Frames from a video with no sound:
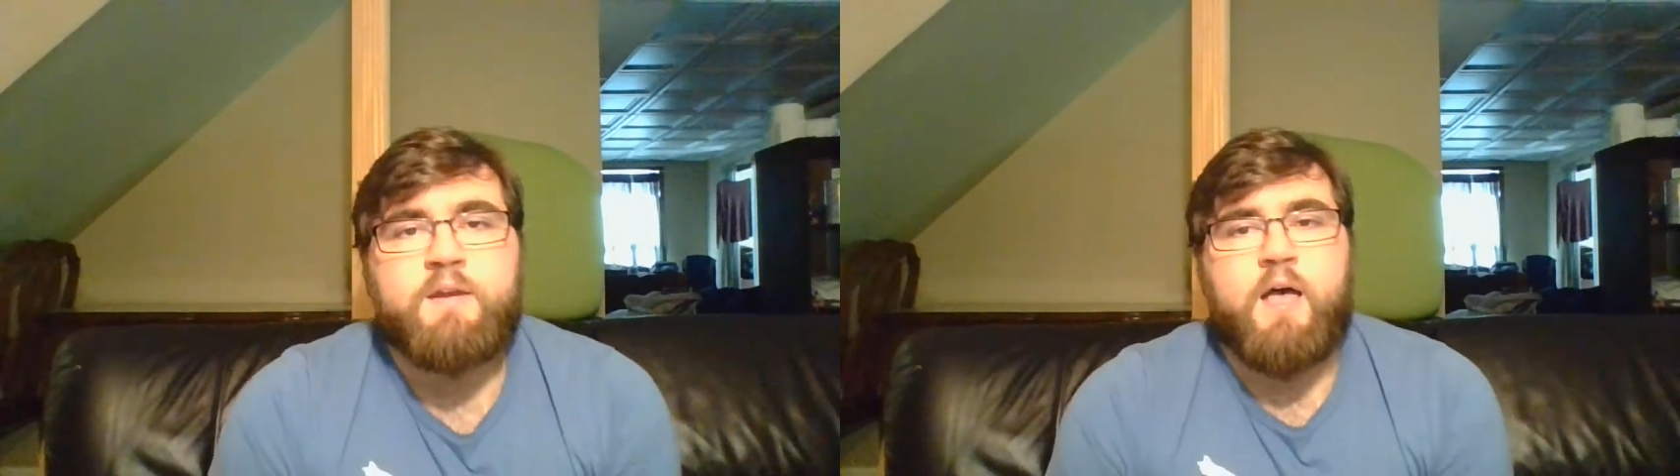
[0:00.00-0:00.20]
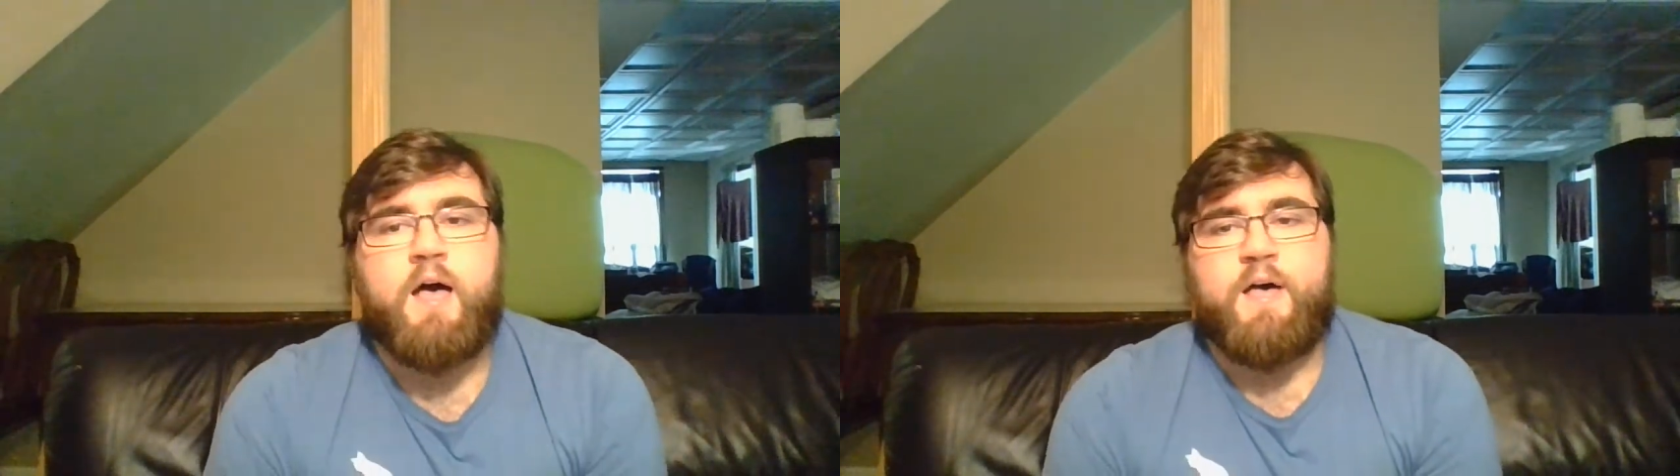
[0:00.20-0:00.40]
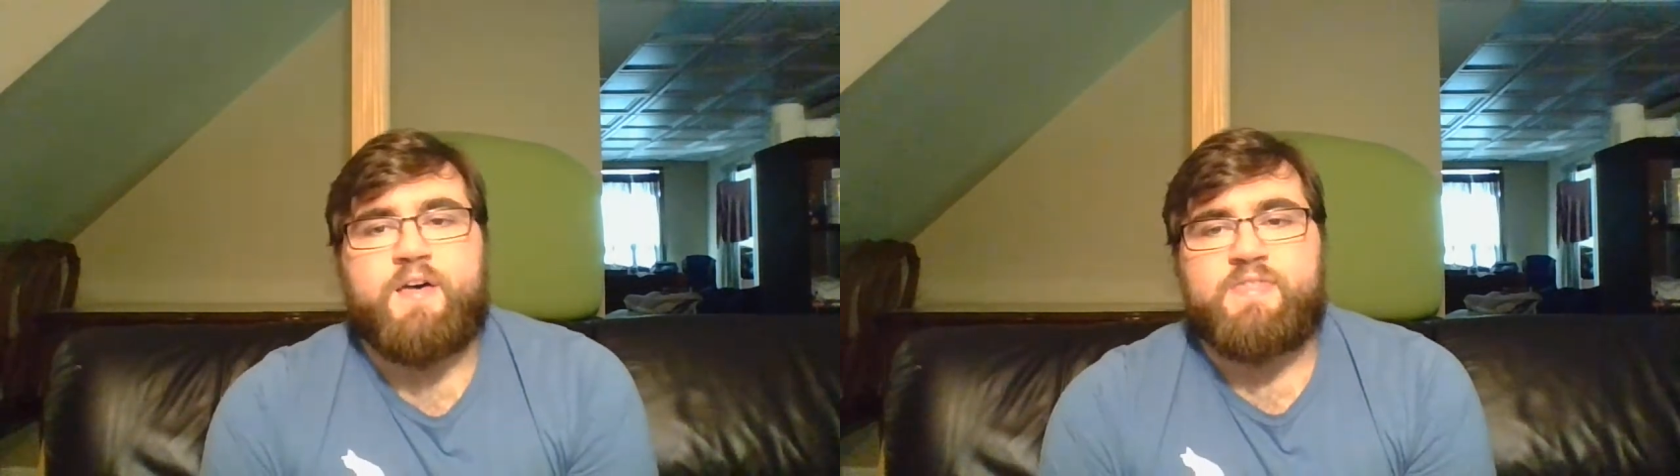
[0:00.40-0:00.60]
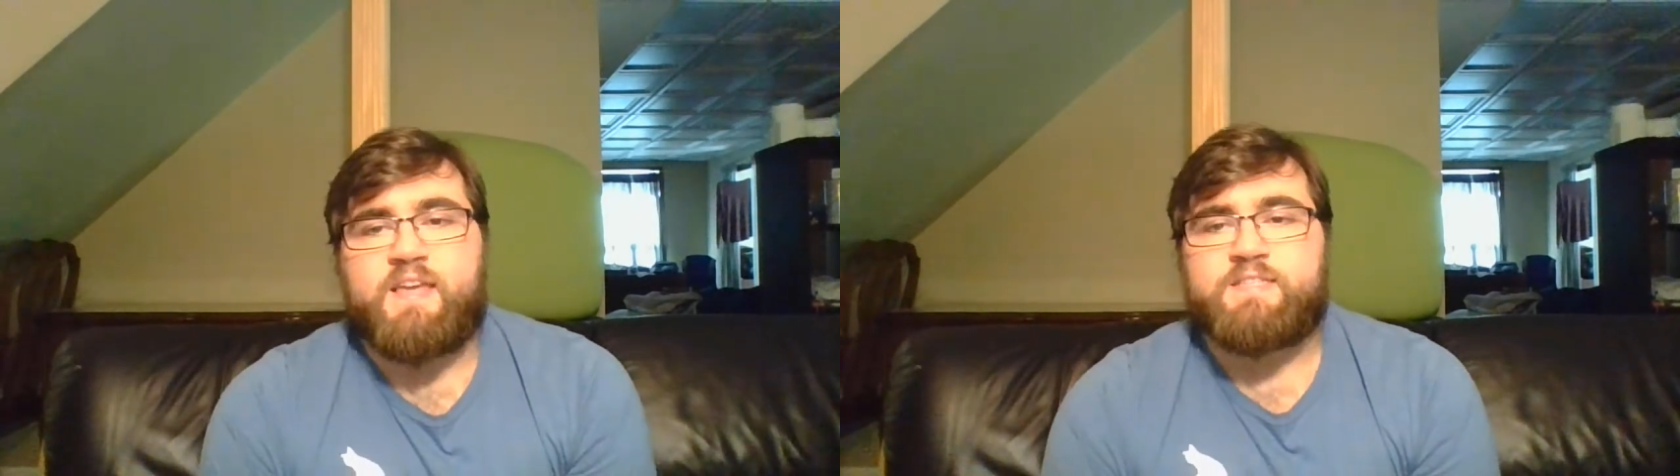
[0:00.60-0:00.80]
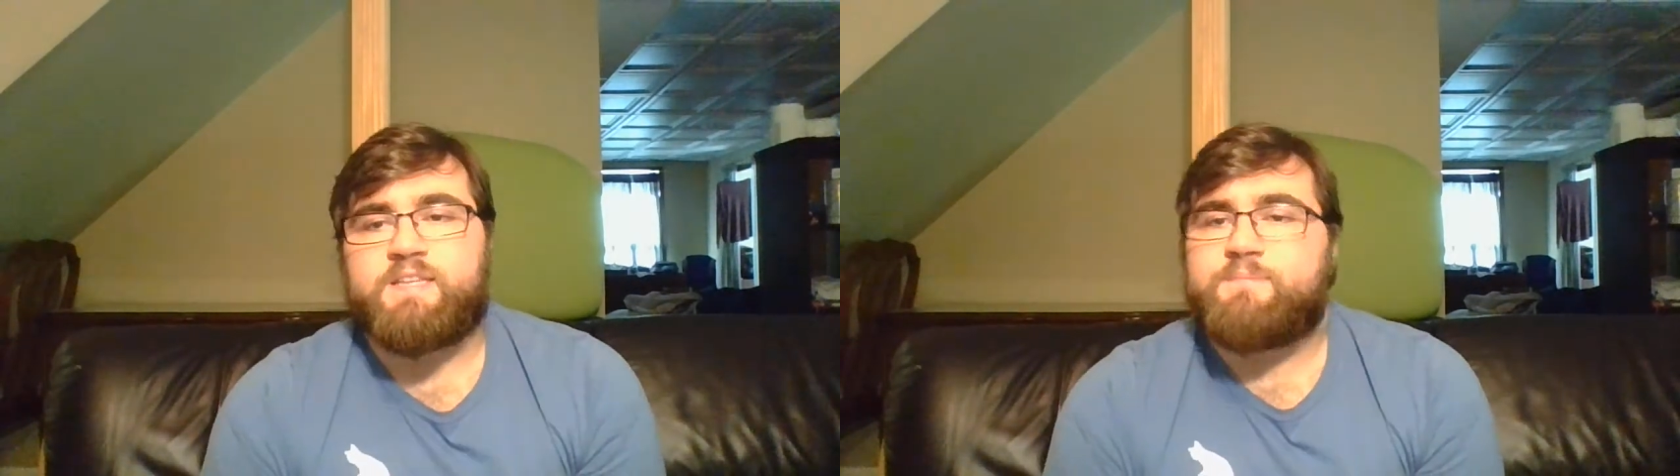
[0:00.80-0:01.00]

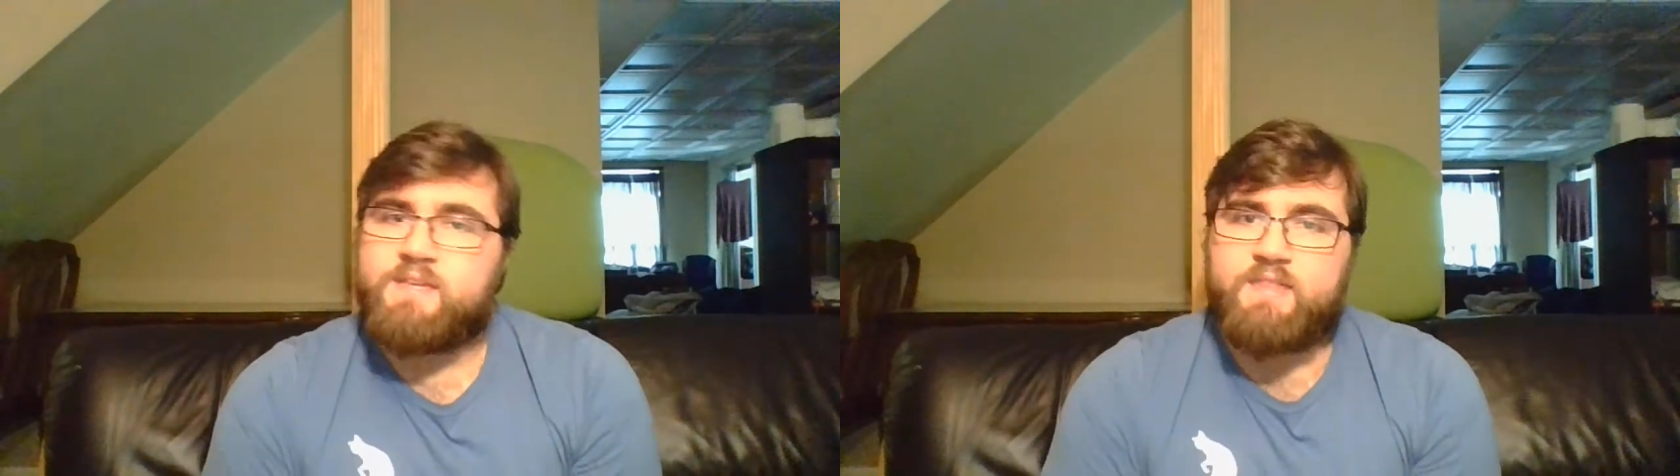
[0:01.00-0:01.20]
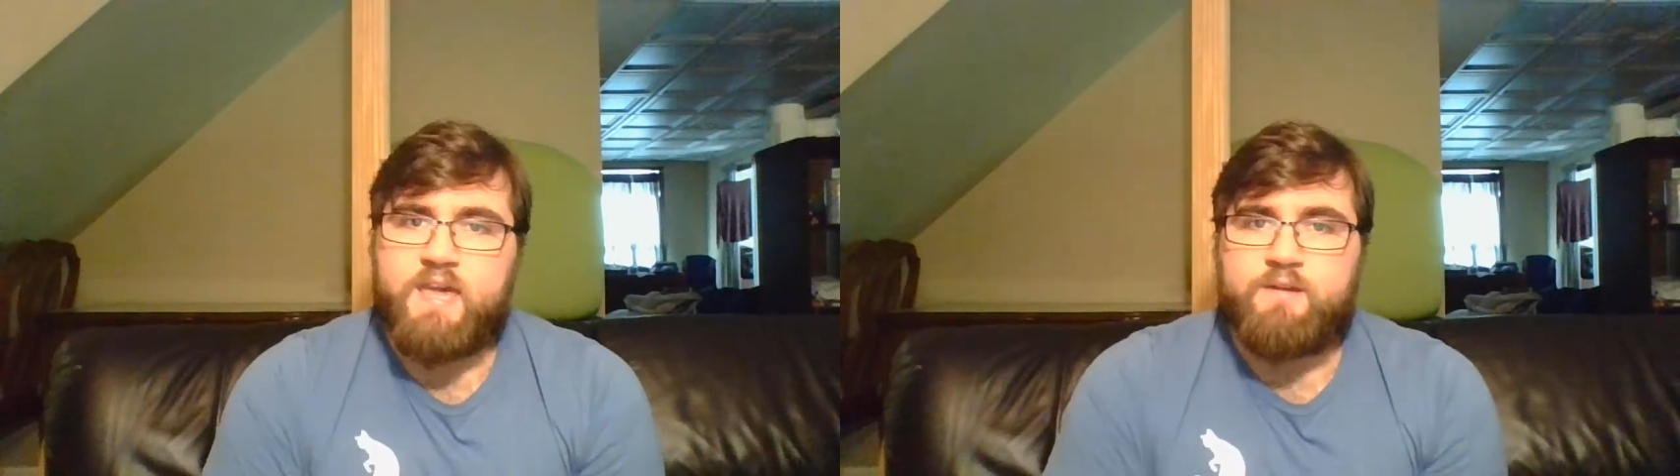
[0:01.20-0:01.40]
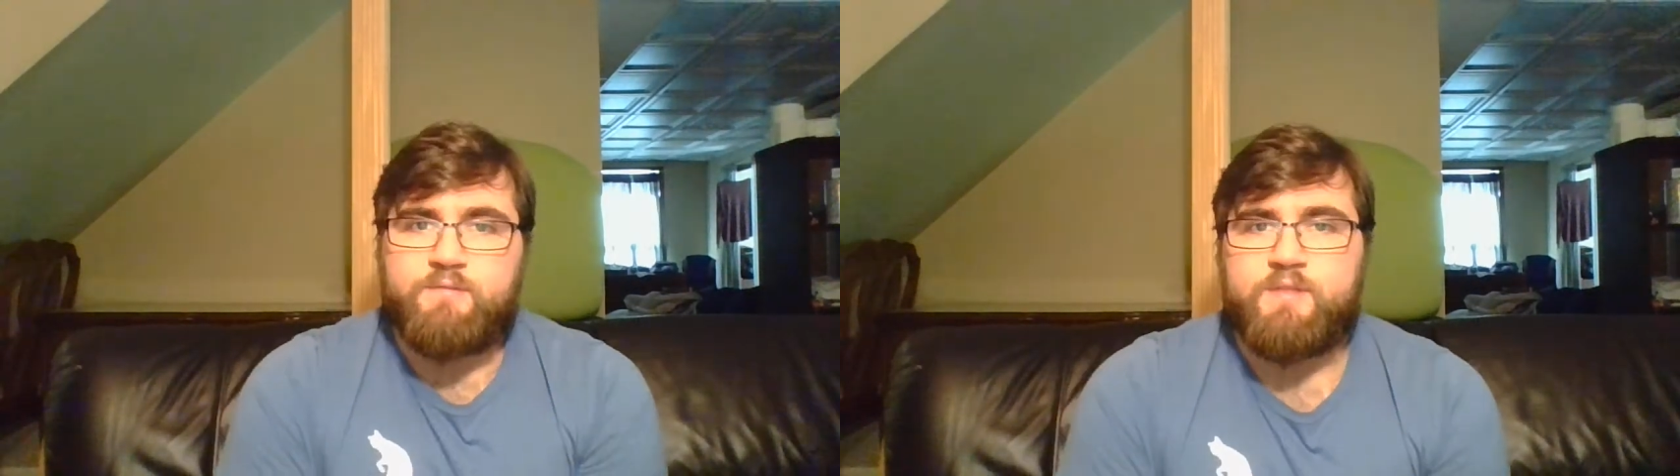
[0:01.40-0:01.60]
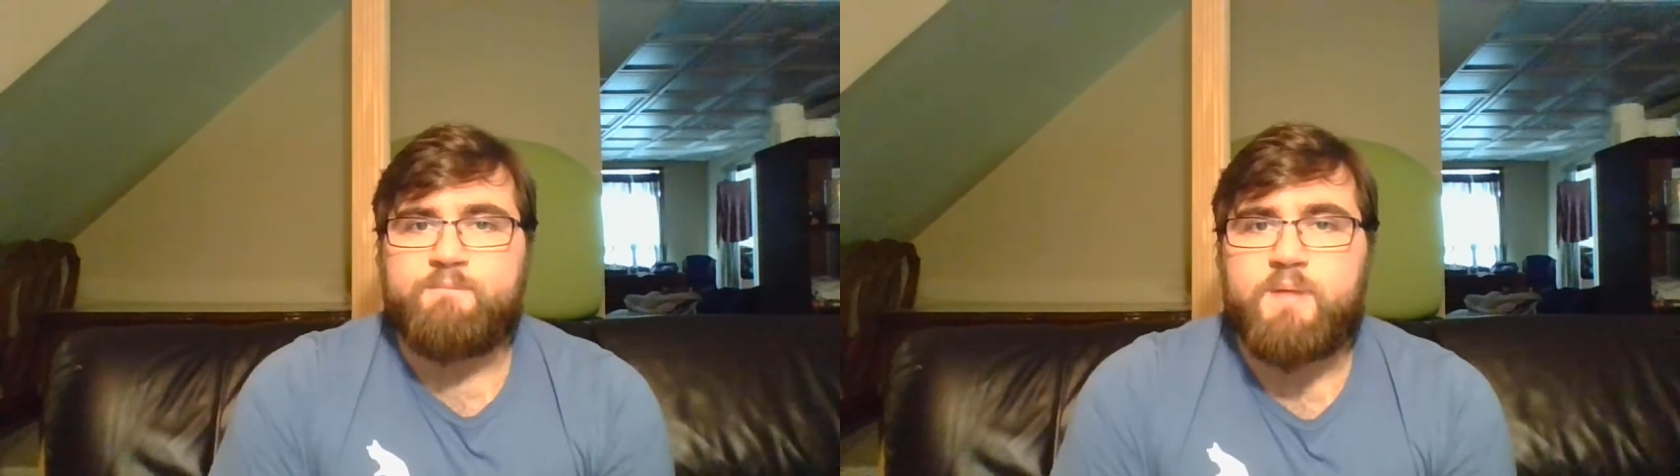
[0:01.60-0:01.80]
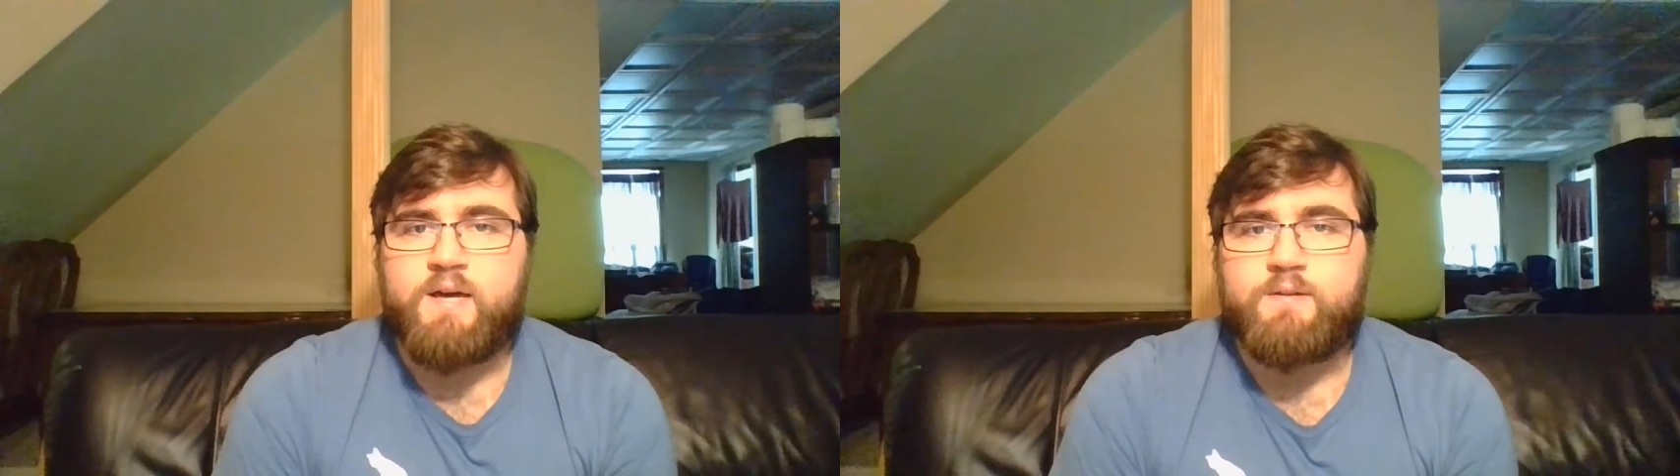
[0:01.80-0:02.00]
That's something that the
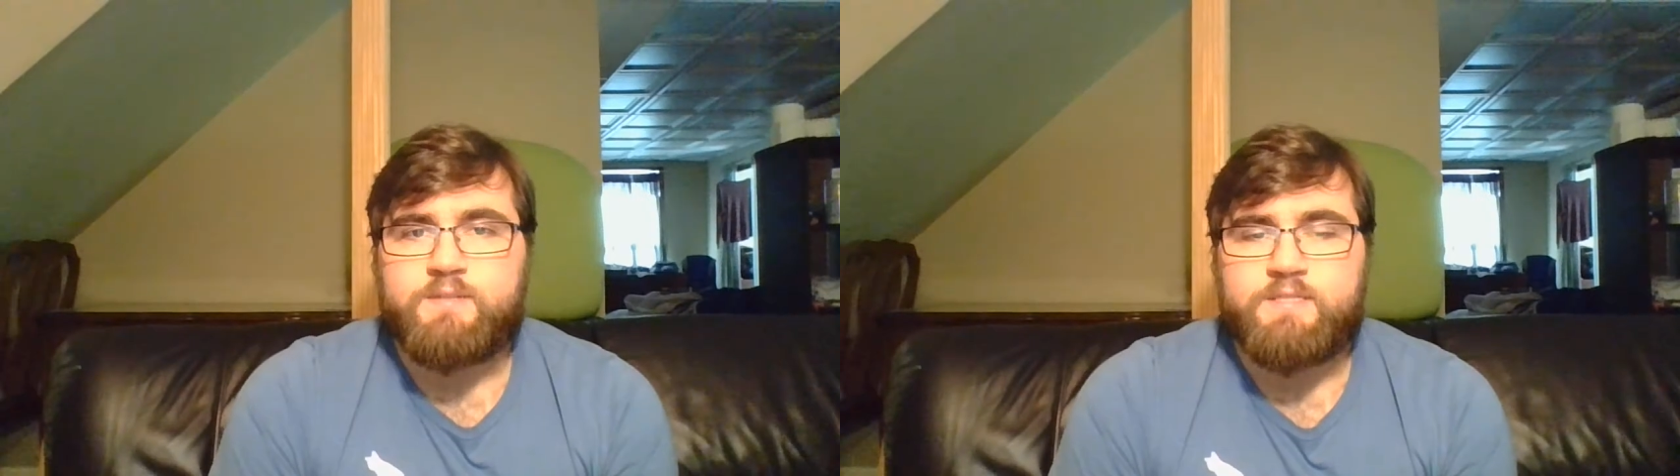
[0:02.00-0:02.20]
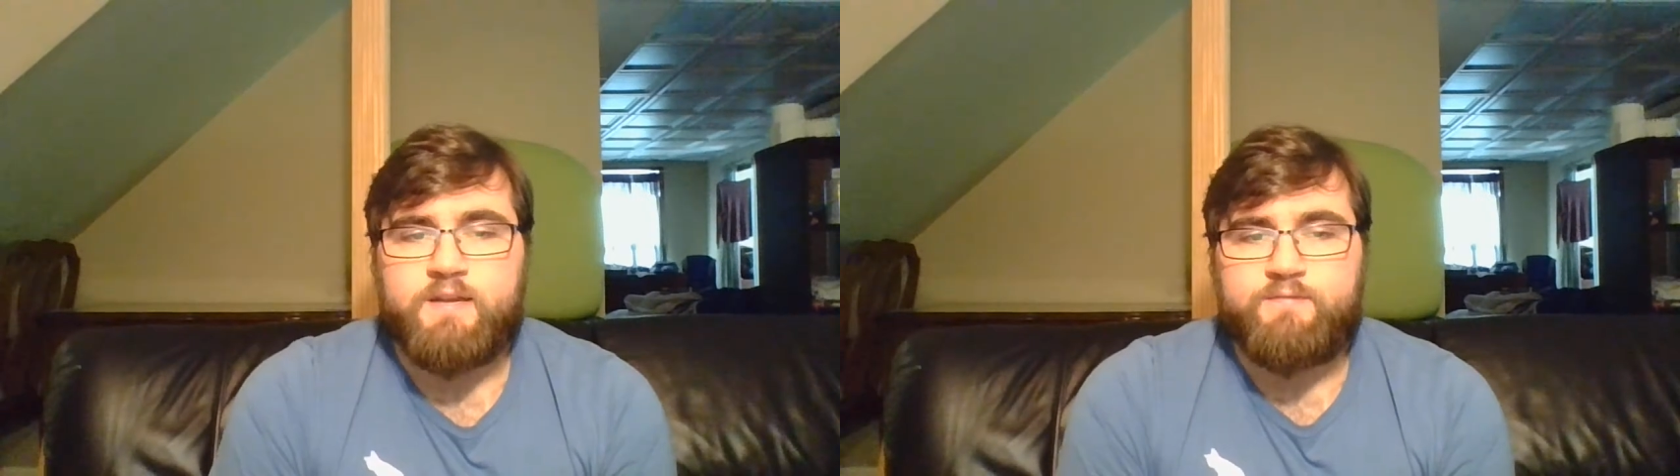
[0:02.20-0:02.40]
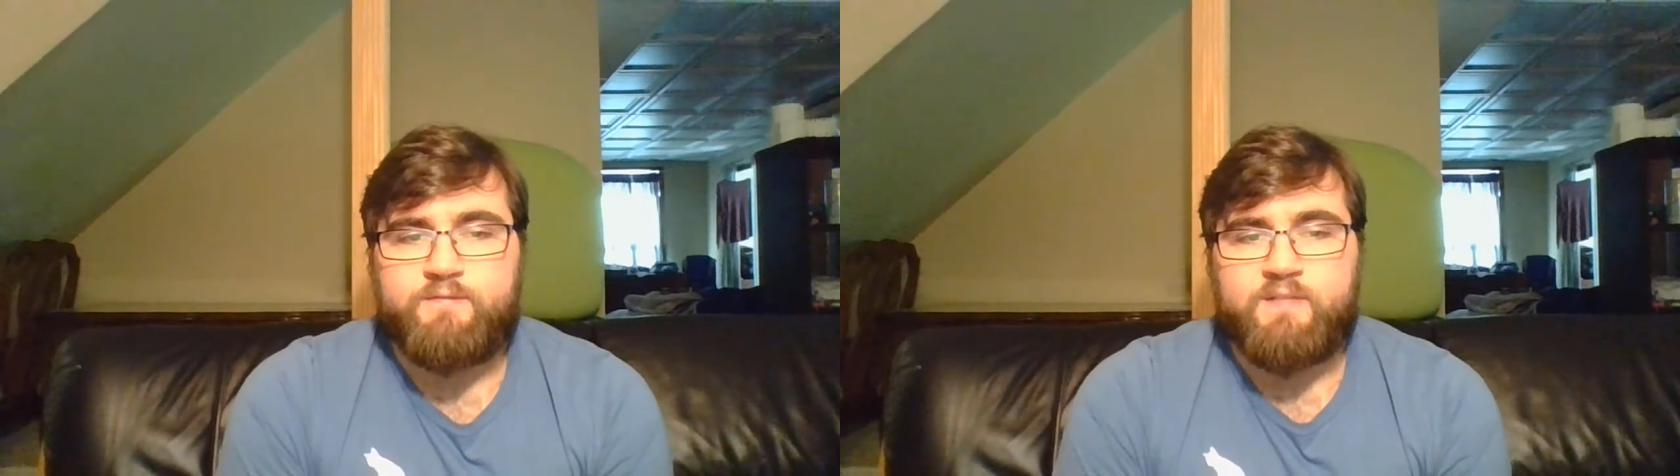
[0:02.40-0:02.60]
models of